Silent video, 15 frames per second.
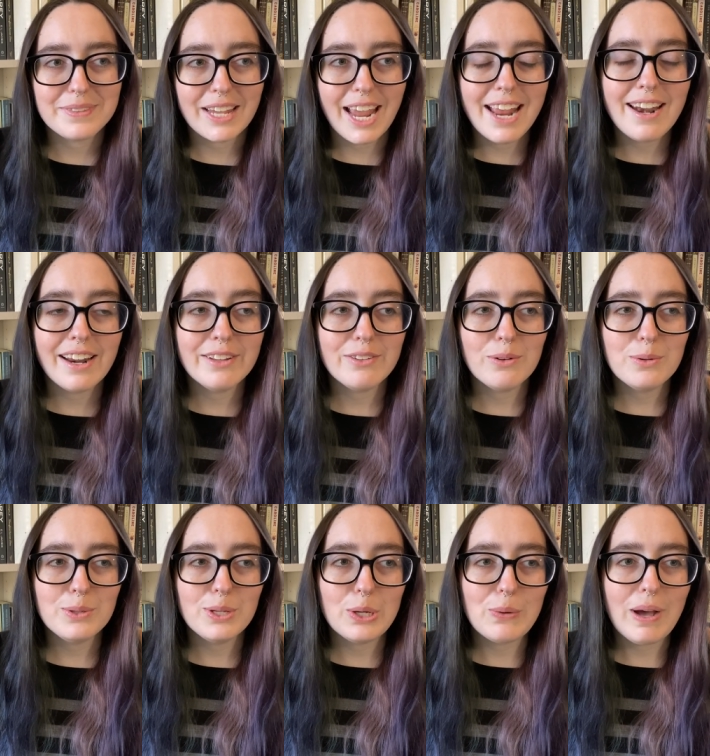and I
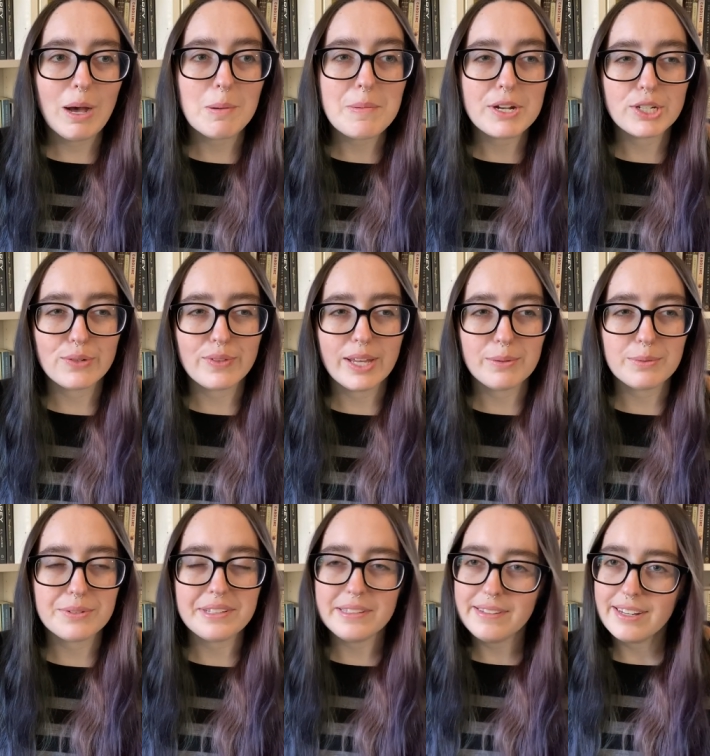don't know how much of that
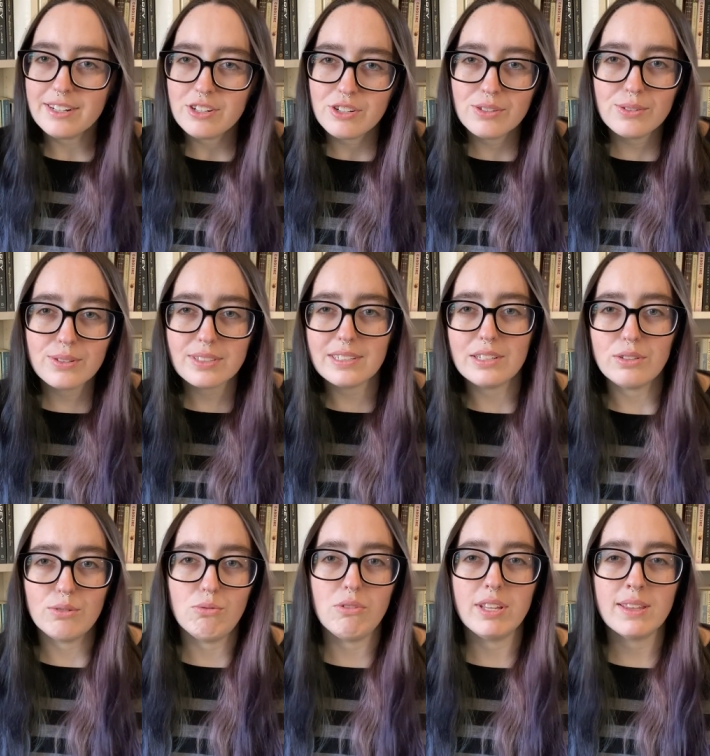was intentional because I
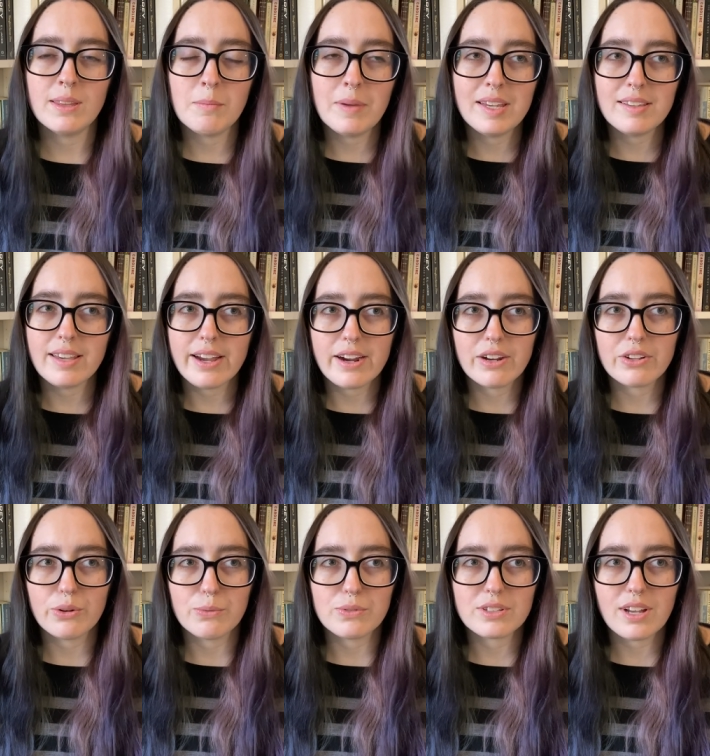do think the main
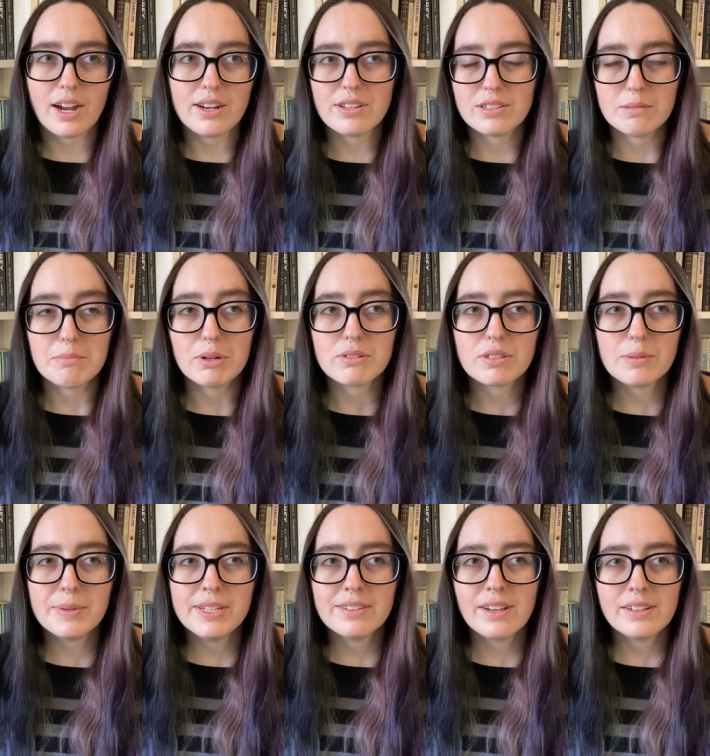character was kind of supposed to
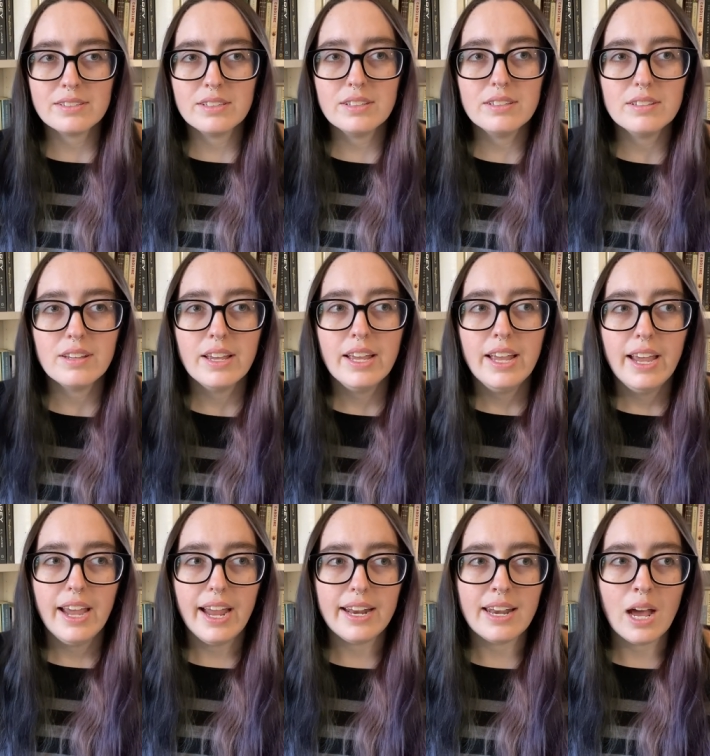be sexist
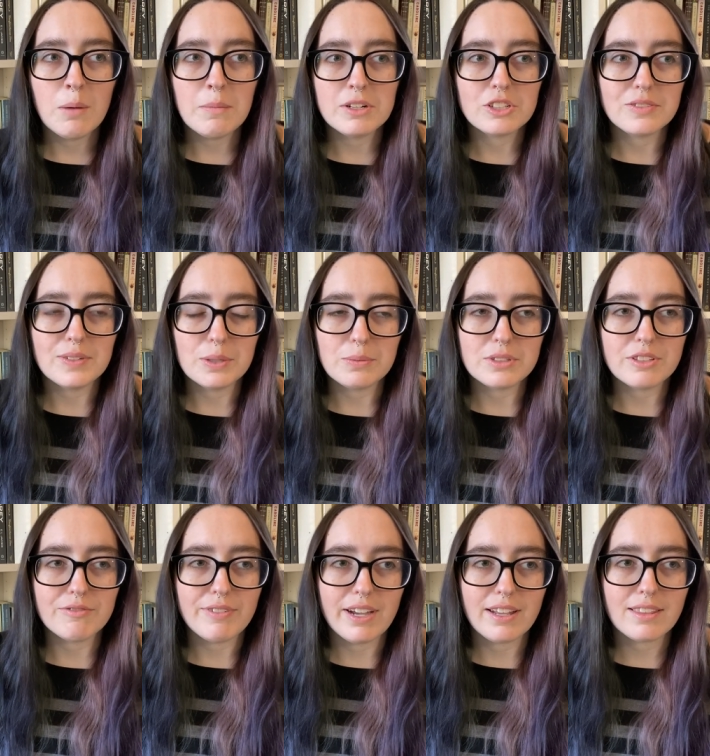and how much of it was
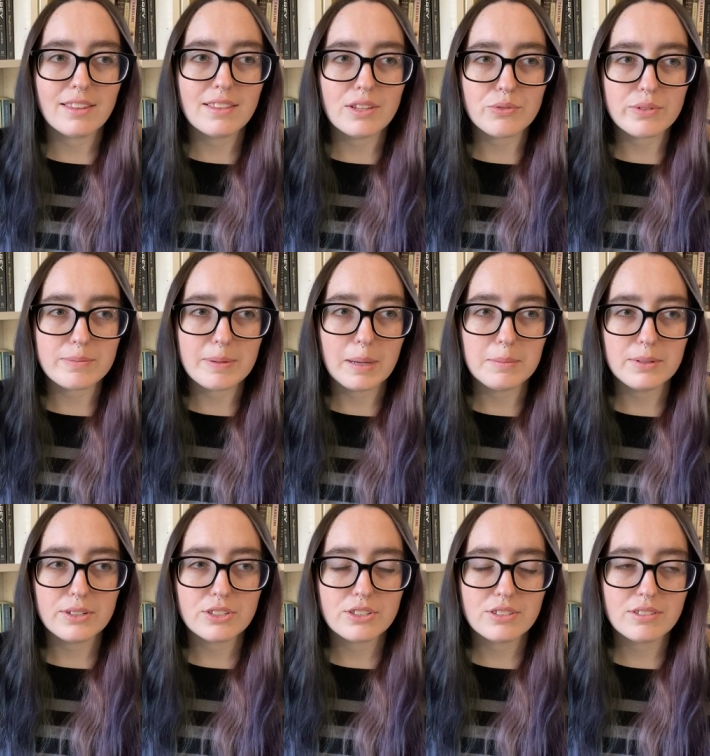the fact that this was
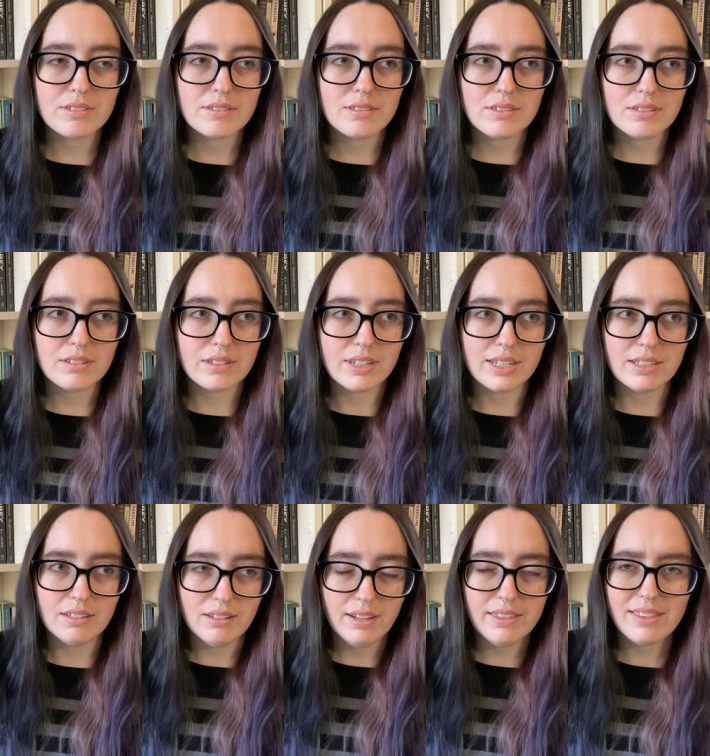published
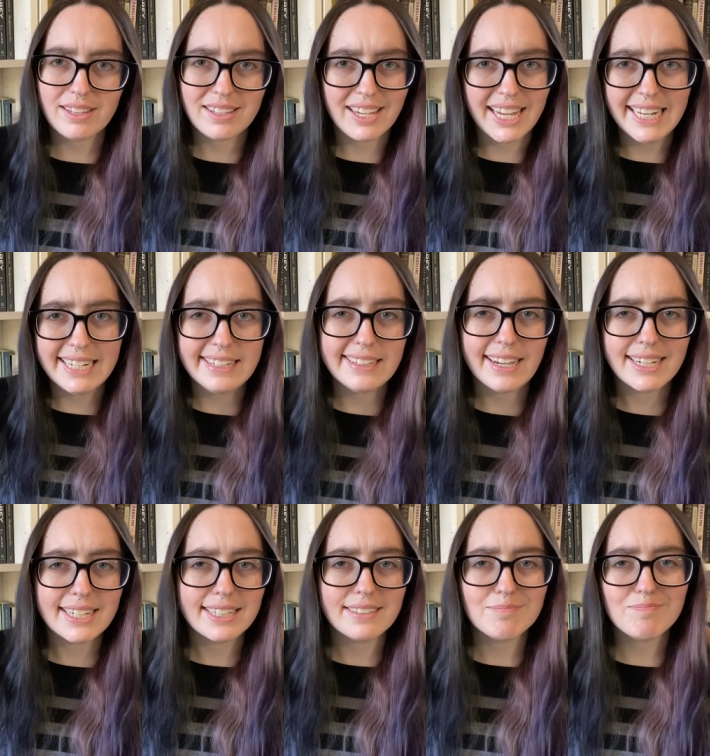in, I think,
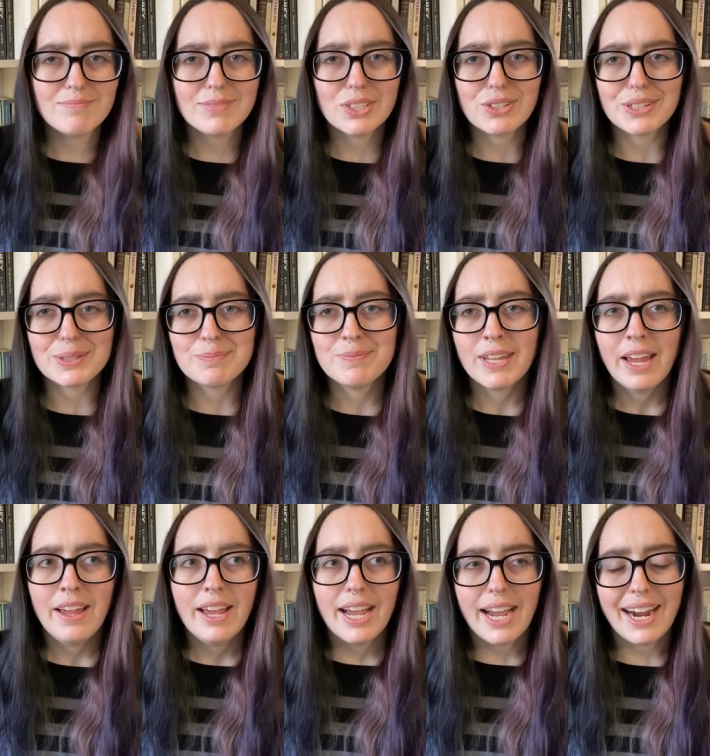89. So
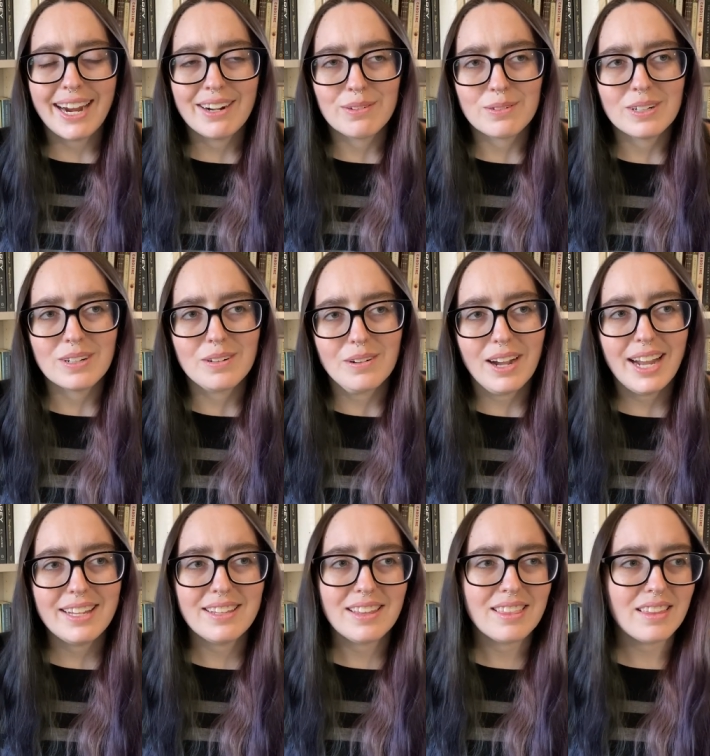I don't know.
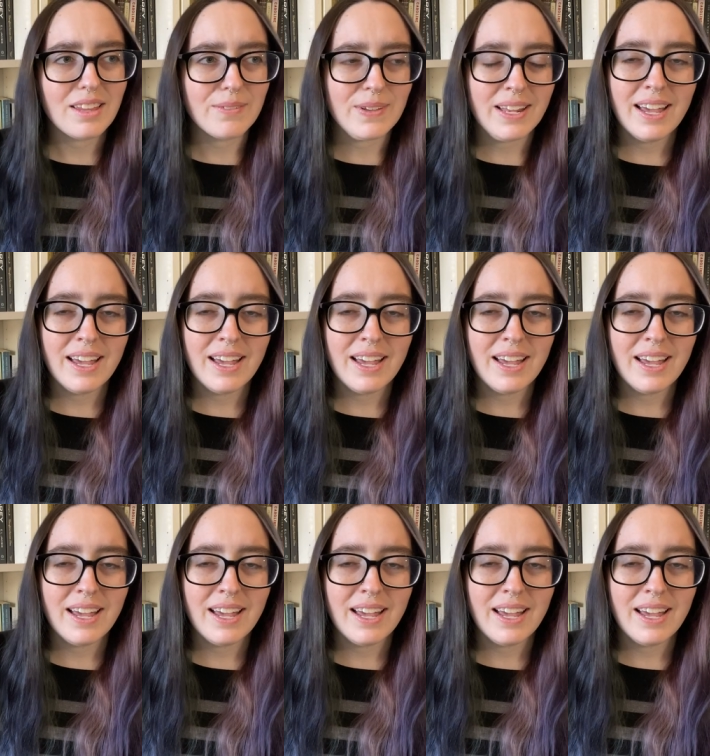I didn't love it.